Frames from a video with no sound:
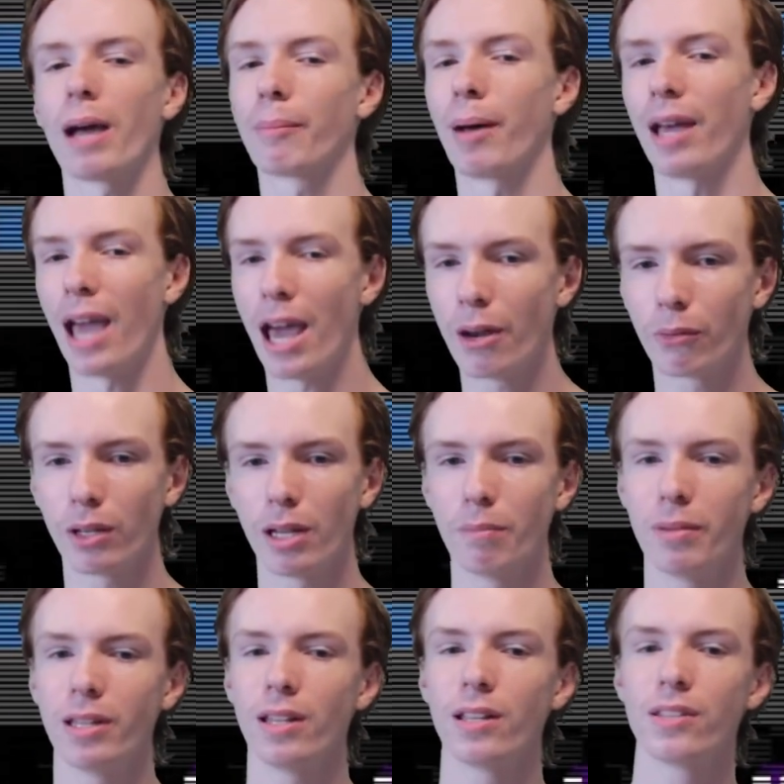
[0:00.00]
back by Henry and
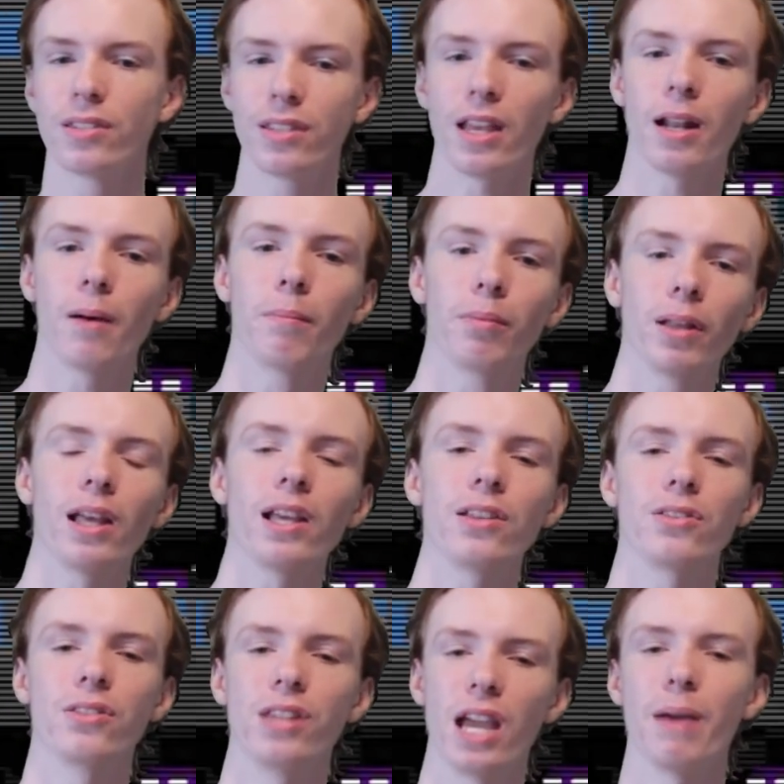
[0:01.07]
being set
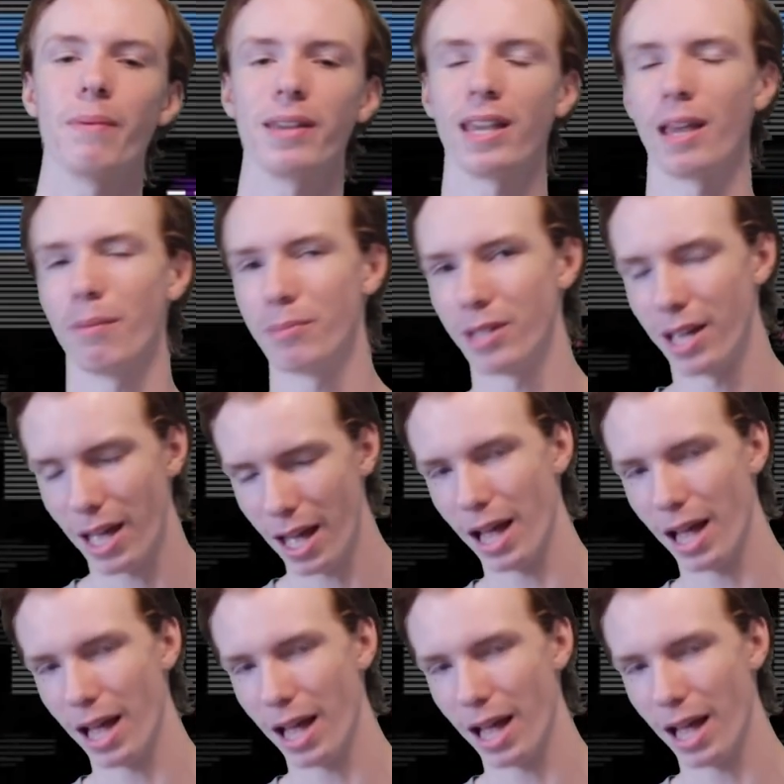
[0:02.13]
ablaze, damning him to